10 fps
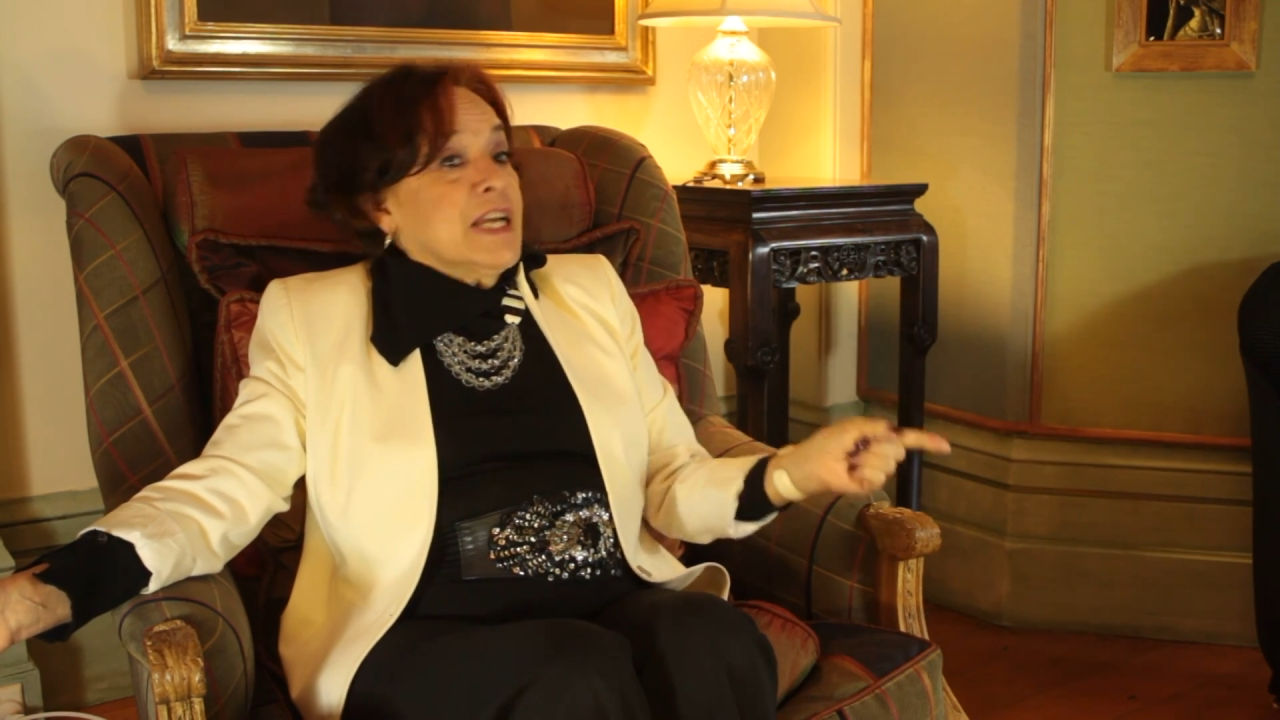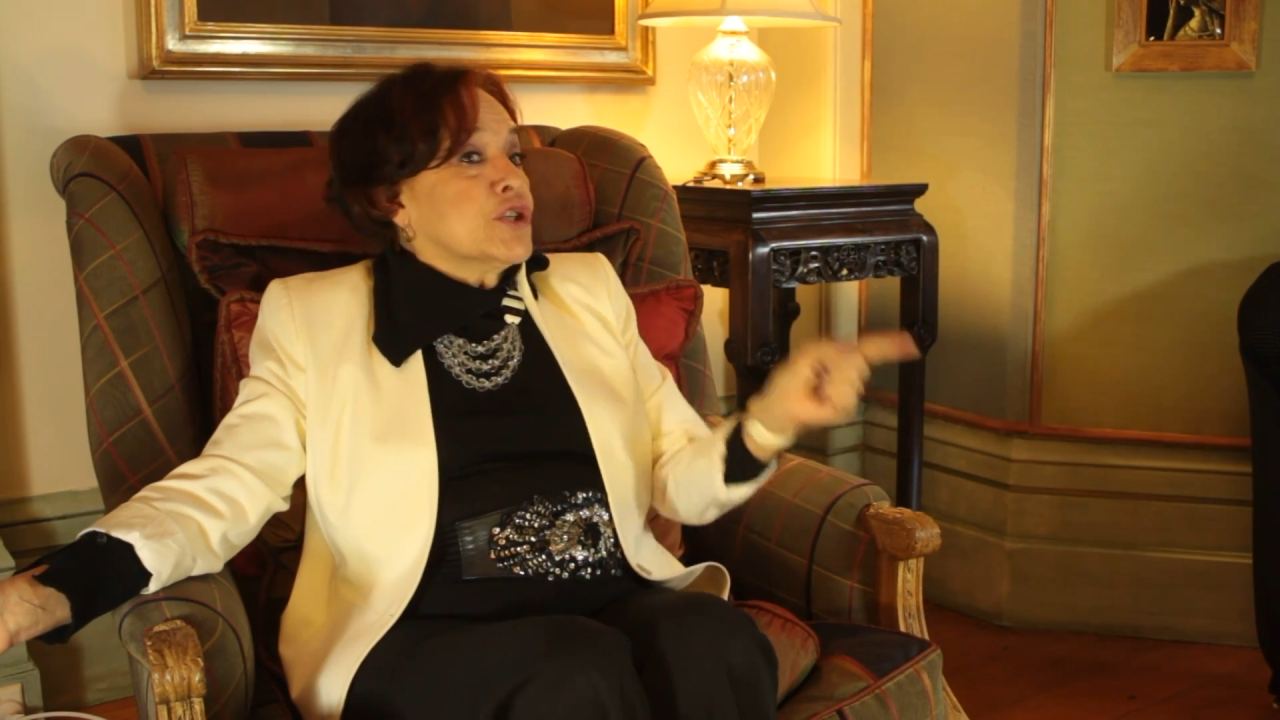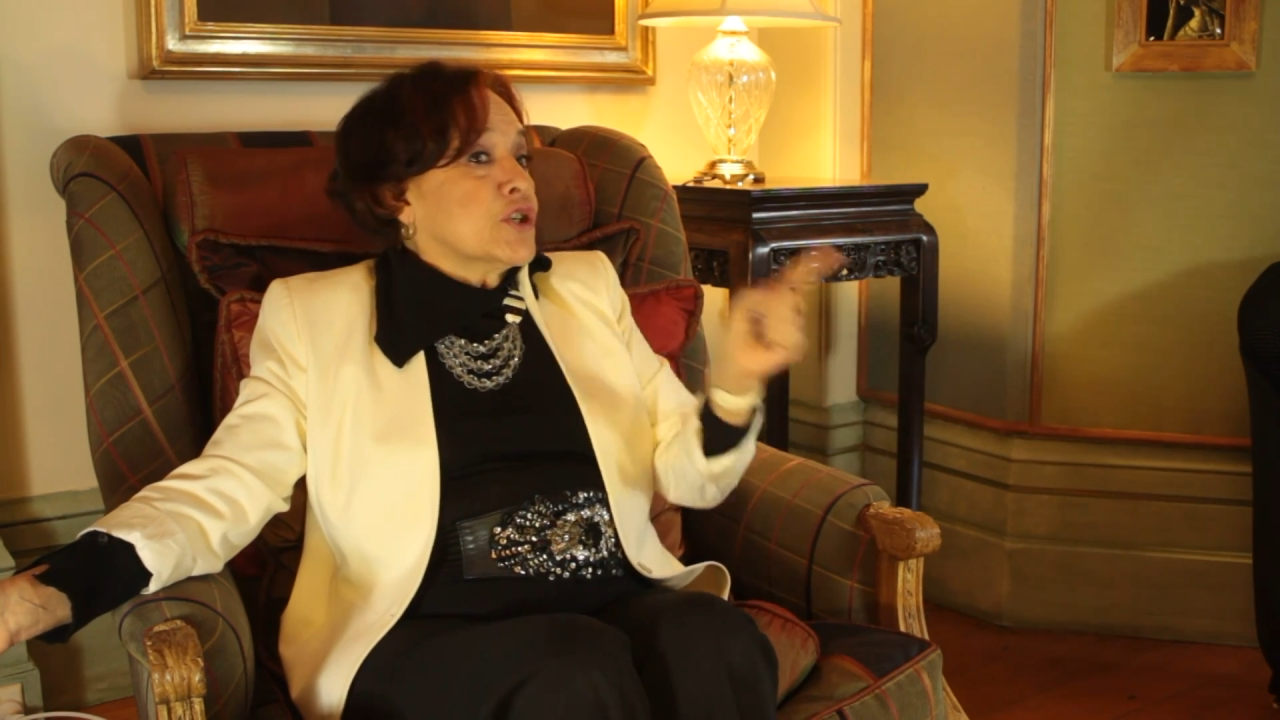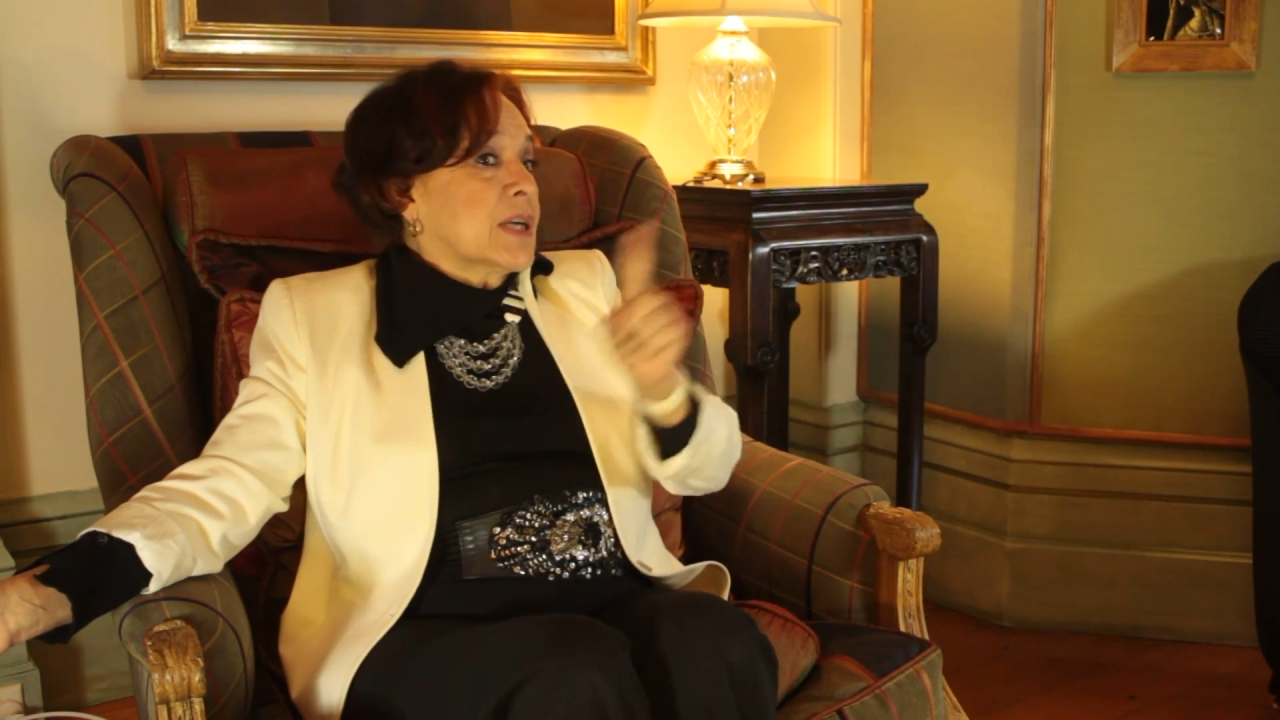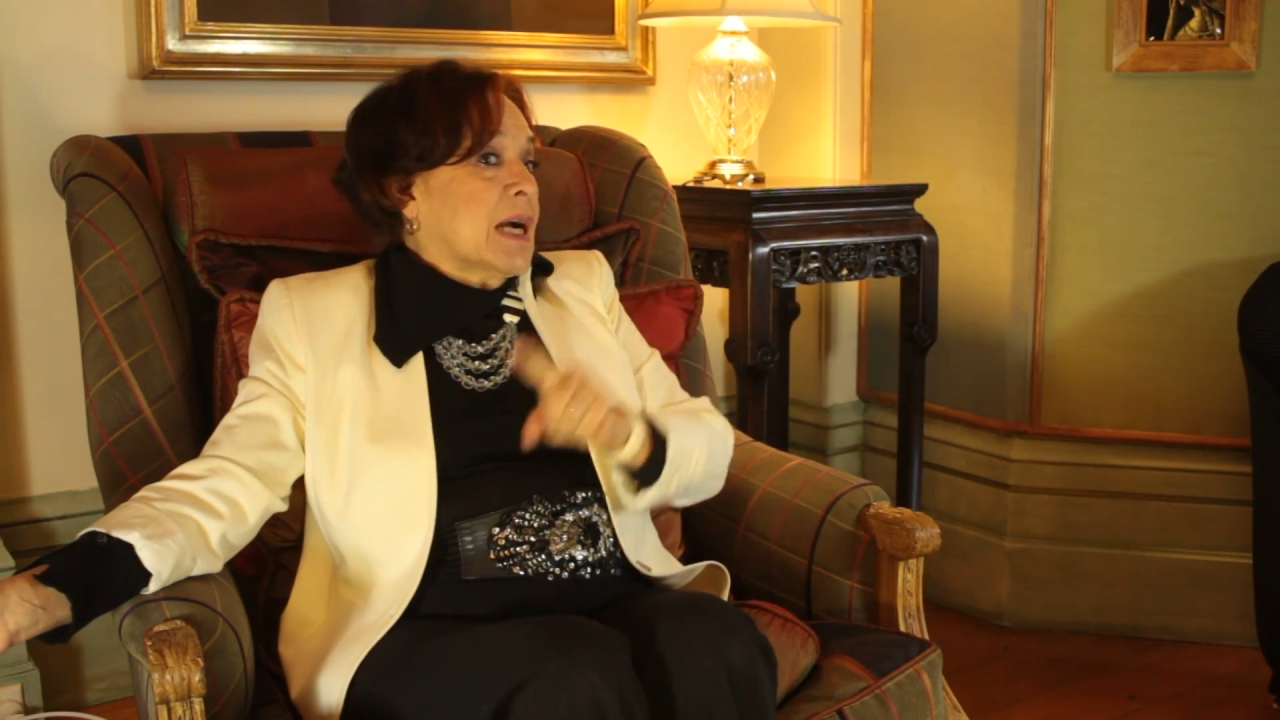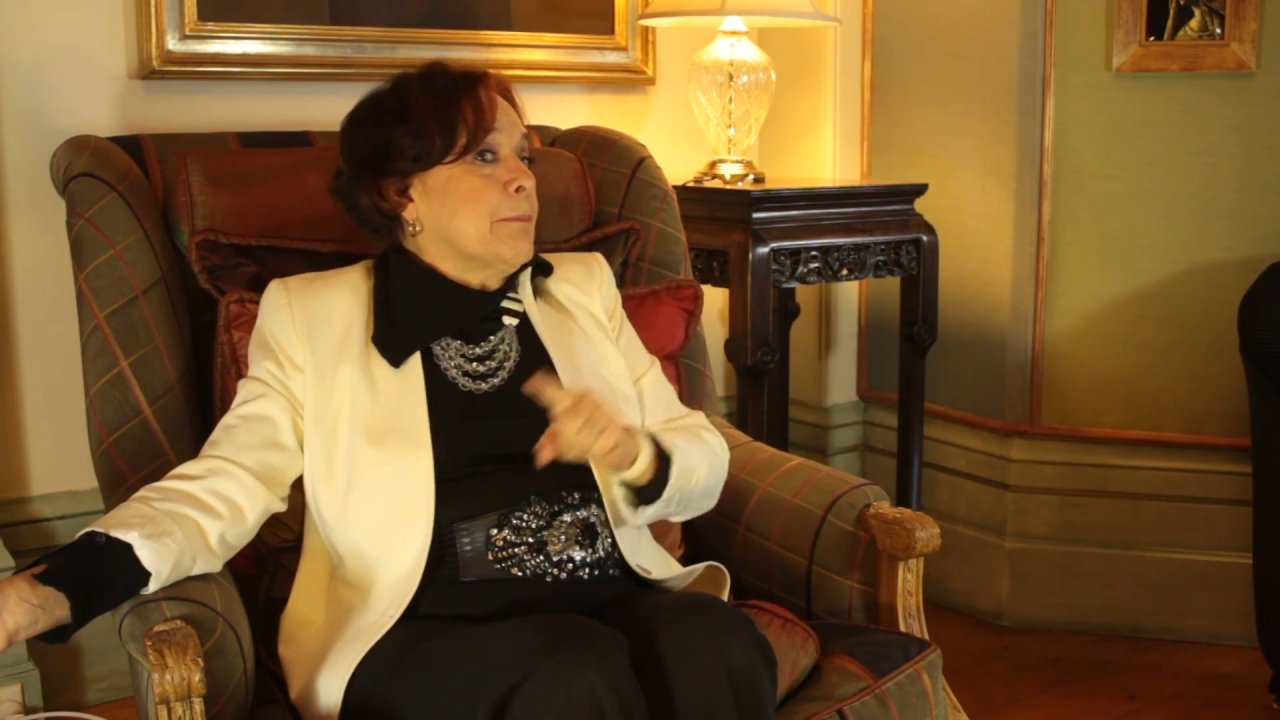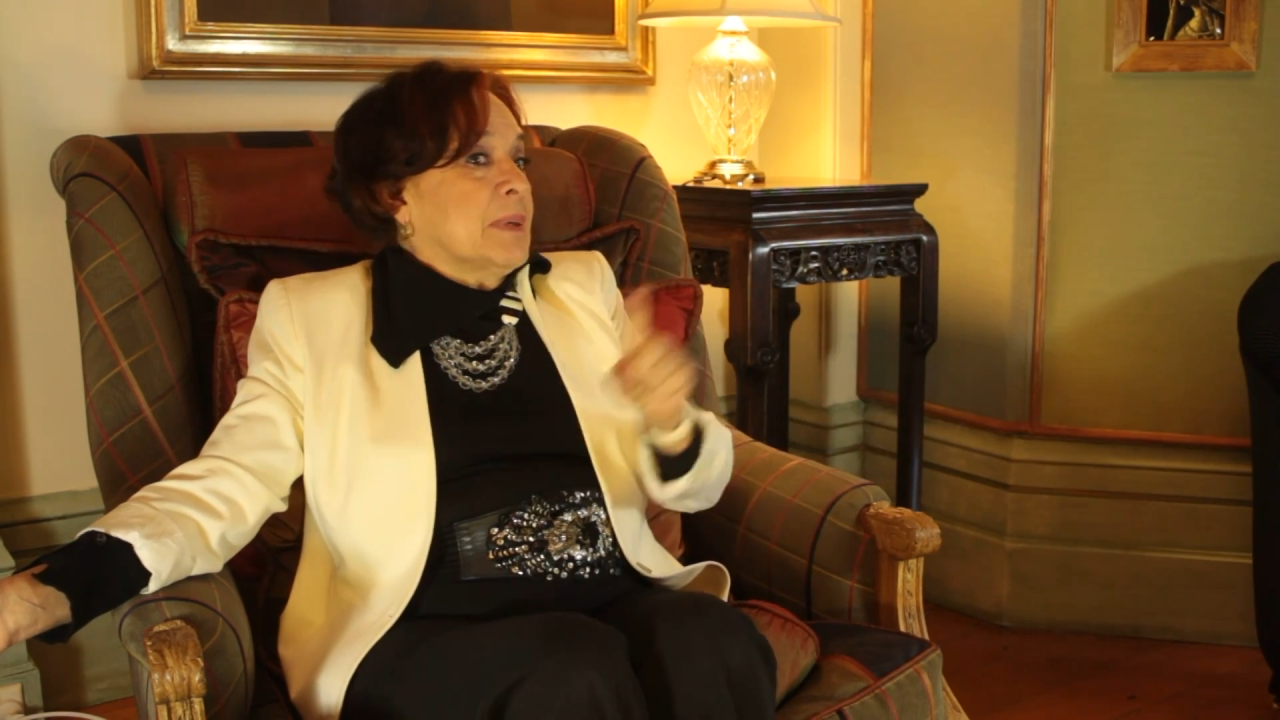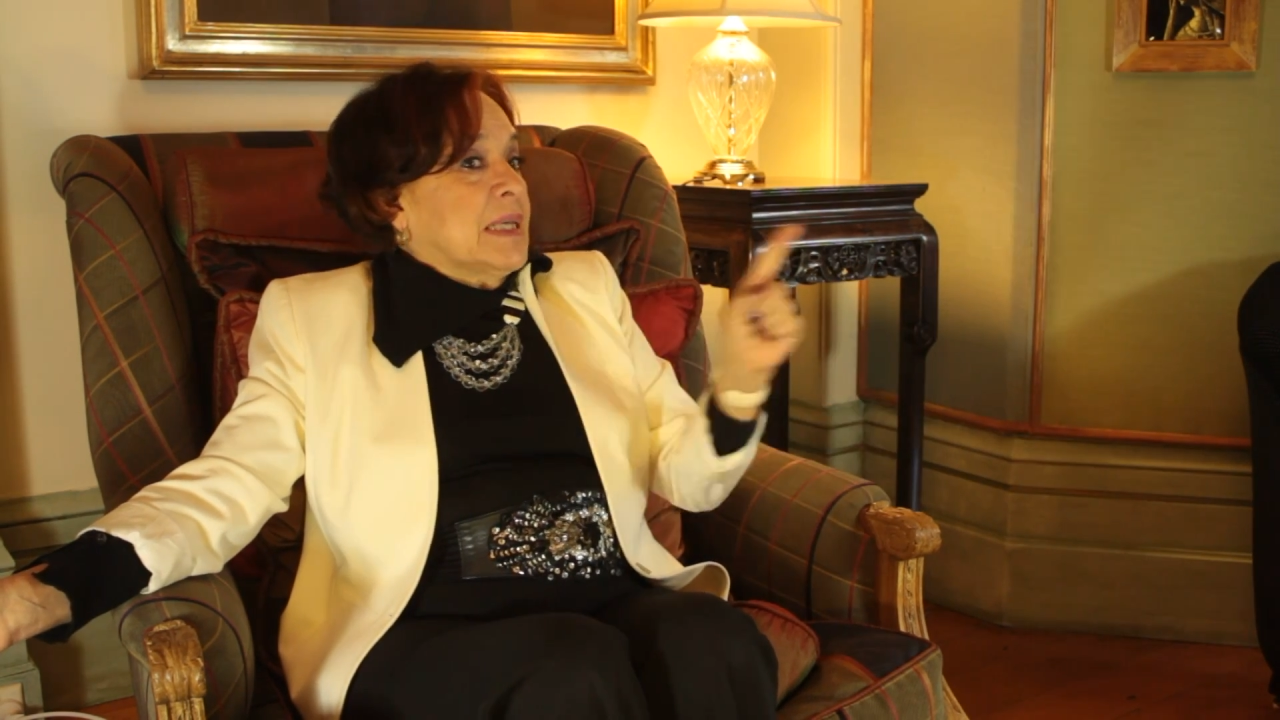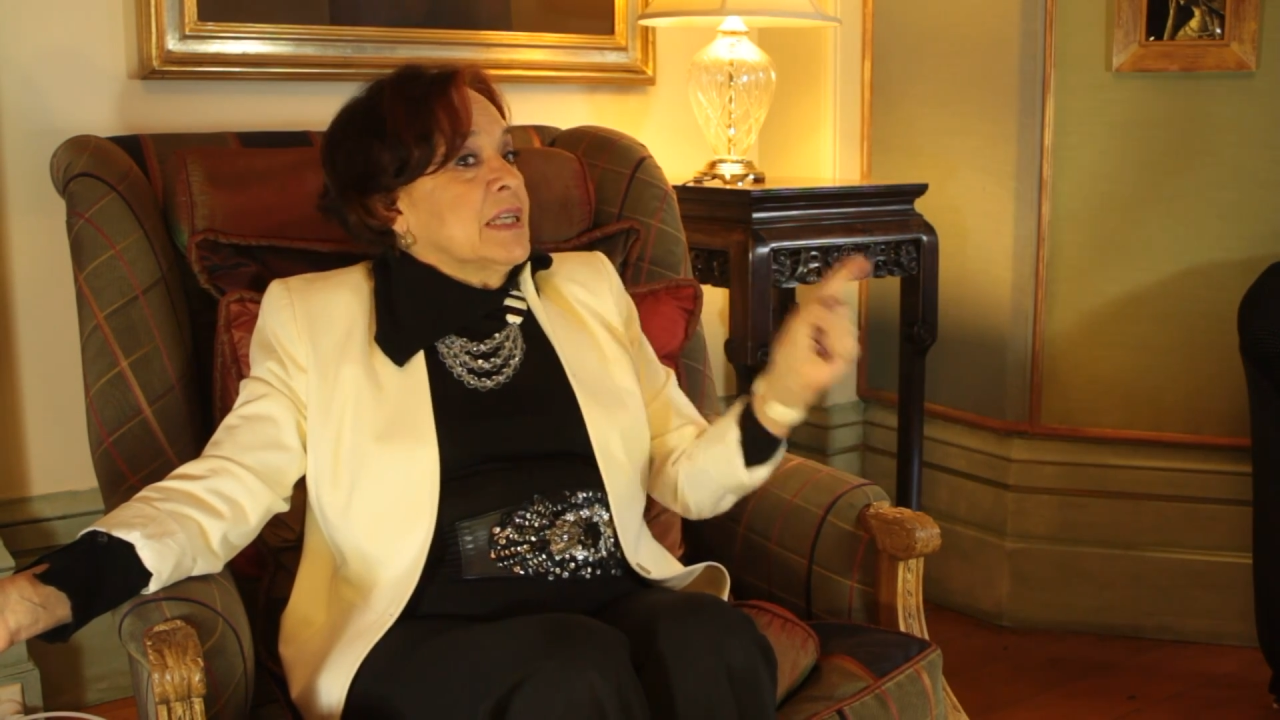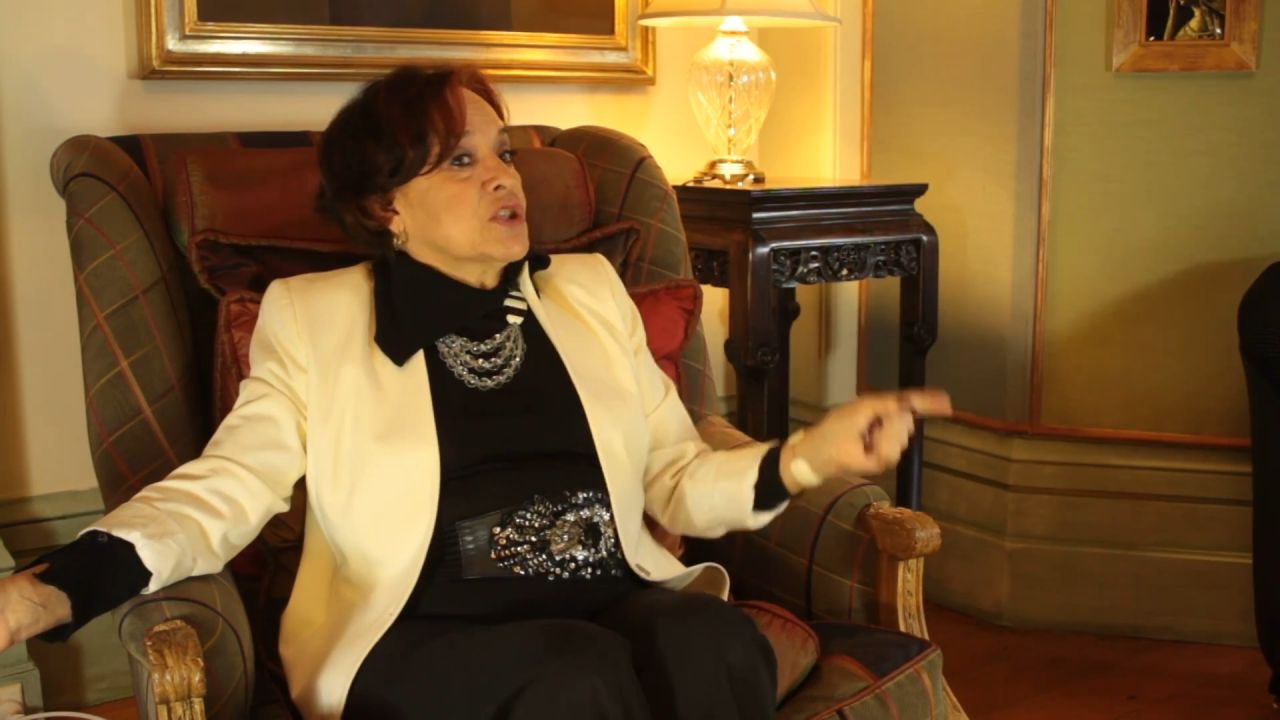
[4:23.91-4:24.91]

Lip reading: intercompany